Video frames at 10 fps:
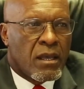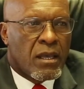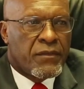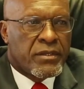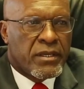
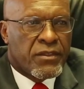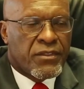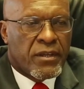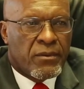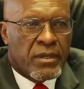After a
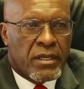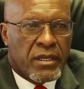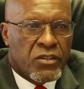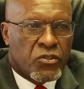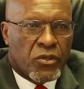thorough
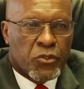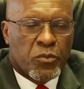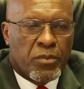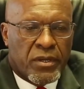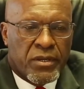and
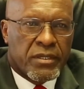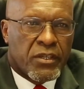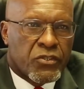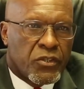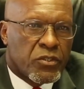transparent
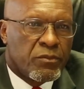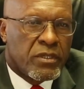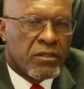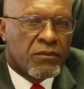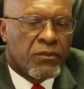
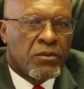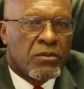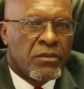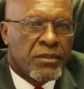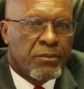assessment of
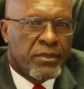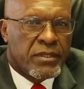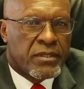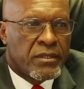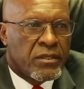all the
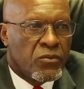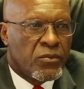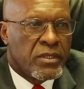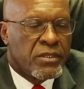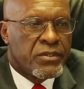bids that
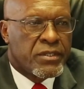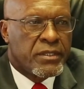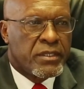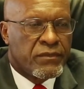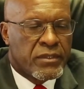we
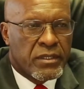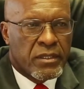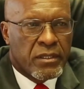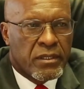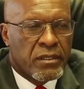received
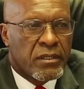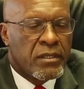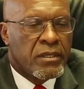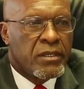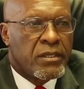
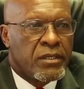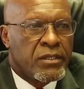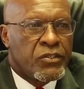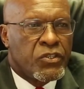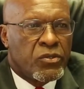
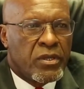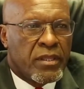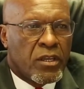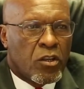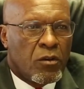during
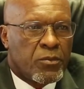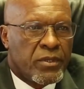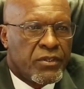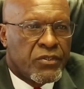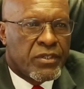the
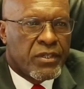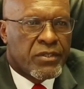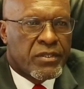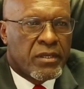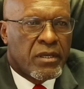
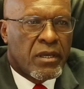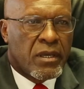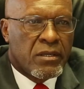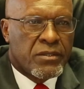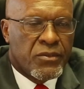COP26
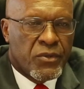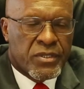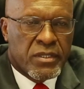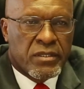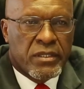held
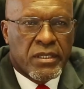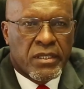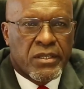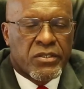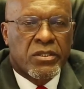recently in
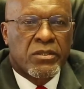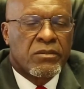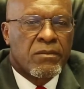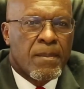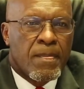
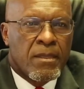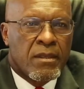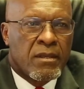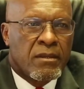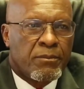Glasgow,
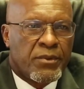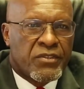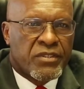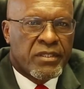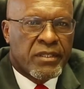
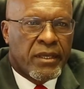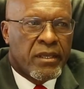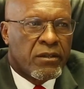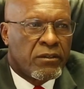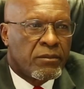President
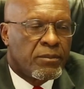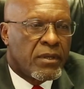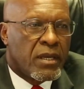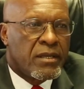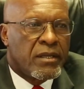Geingob
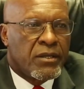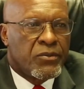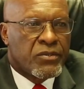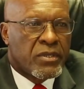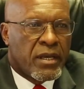
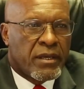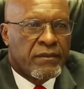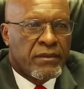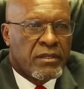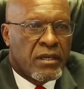announced Hyphen